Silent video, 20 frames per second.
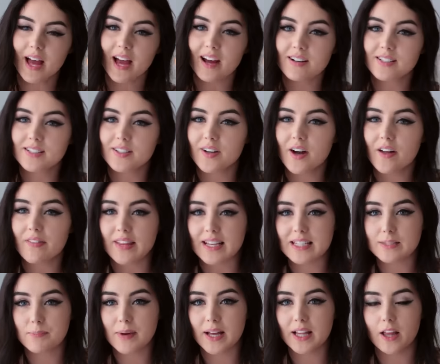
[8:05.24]
I also got
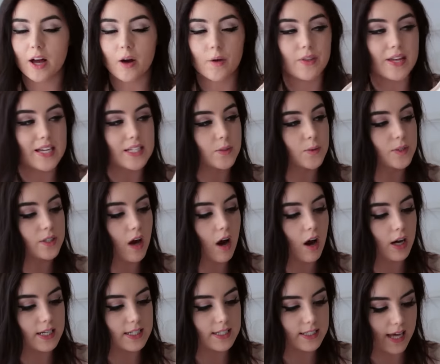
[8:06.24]
this pillow. This was
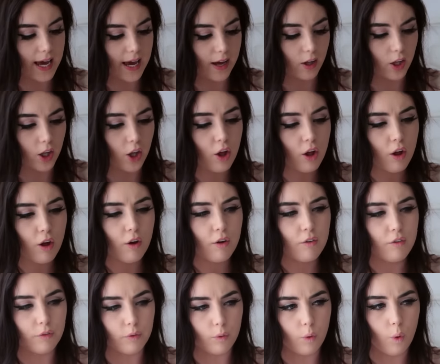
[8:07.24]
on sale
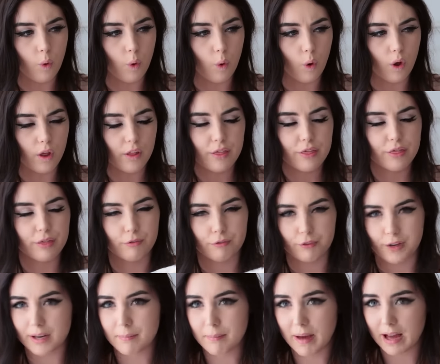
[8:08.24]
for
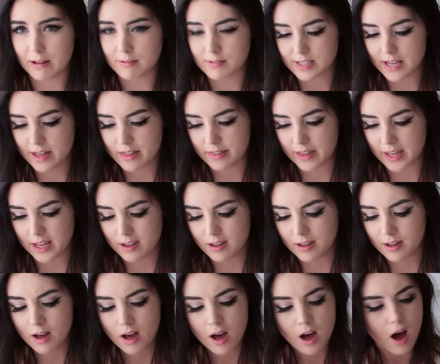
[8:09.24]
£3 I
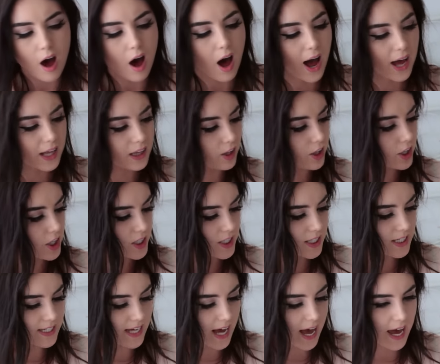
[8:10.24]
think. I looked
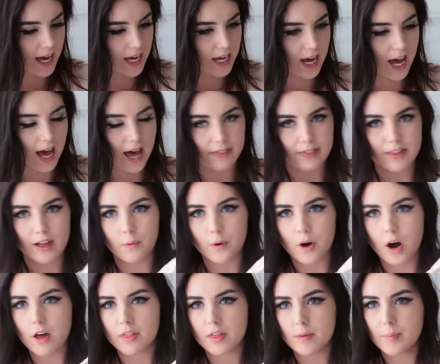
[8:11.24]
today and there
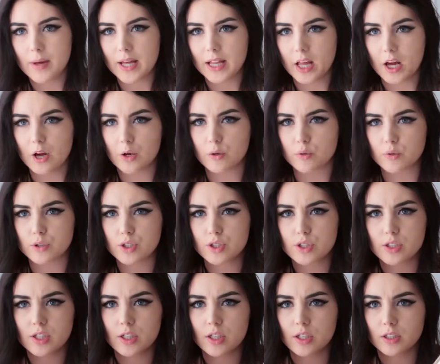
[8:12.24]
were other
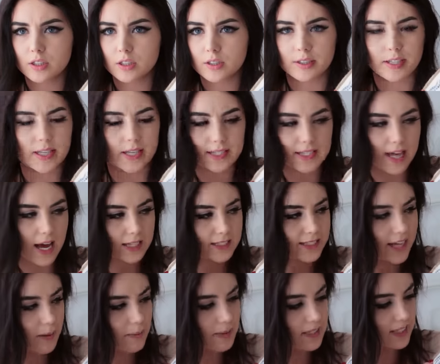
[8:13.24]
pillows the exact
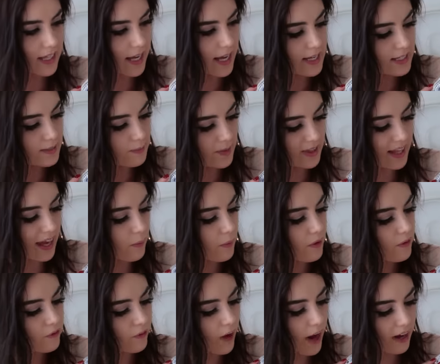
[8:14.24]
same as this but they
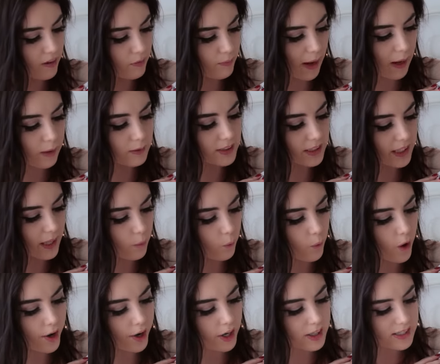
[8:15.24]
were £5 and they
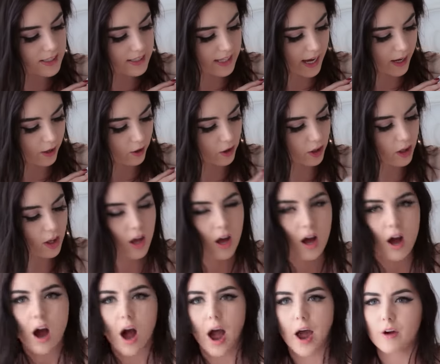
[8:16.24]
weren't on sale.
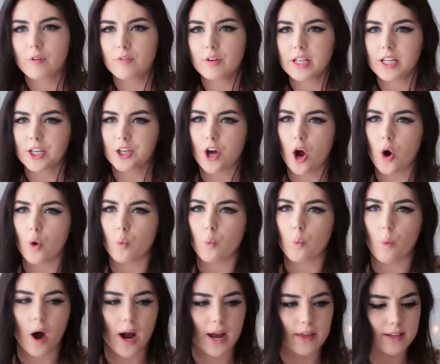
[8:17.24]
I don't really know
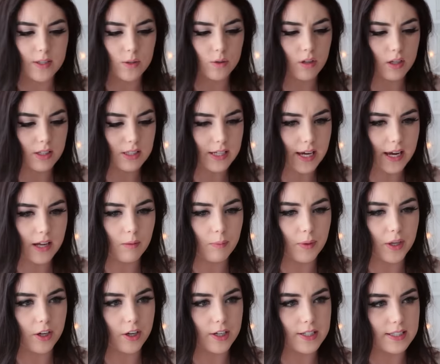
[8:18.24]
why this was on sale
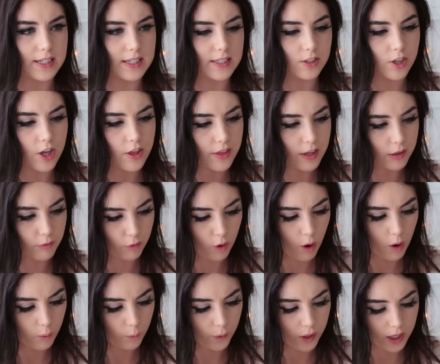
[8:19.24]
because there's nothing
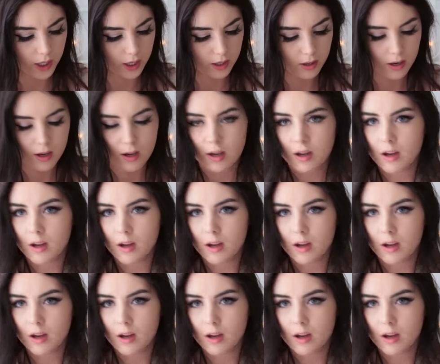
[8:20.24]
wrong with it.